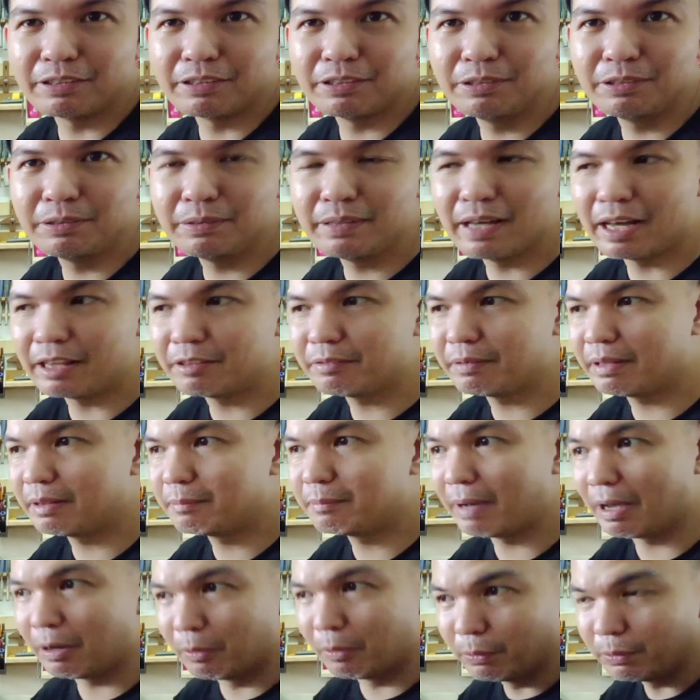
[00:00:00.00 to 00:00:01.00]
to do that with
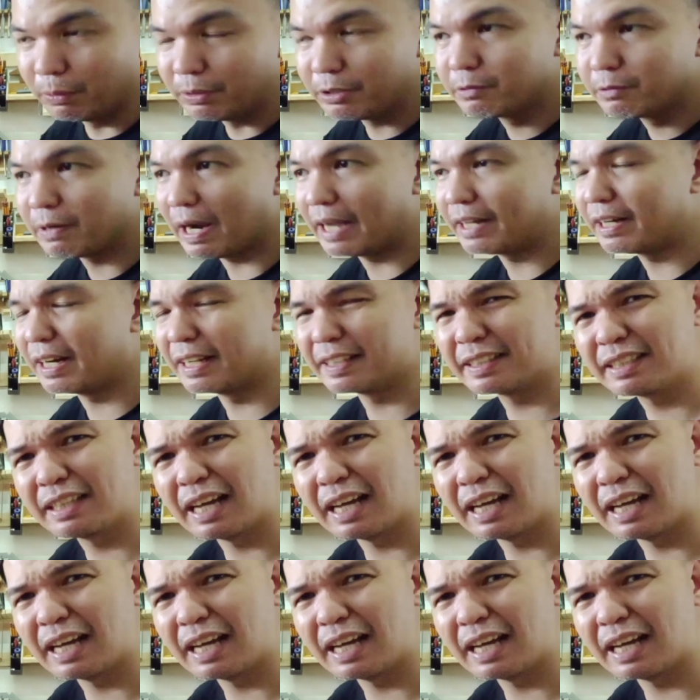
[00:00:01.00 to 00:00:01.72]
my old grinder,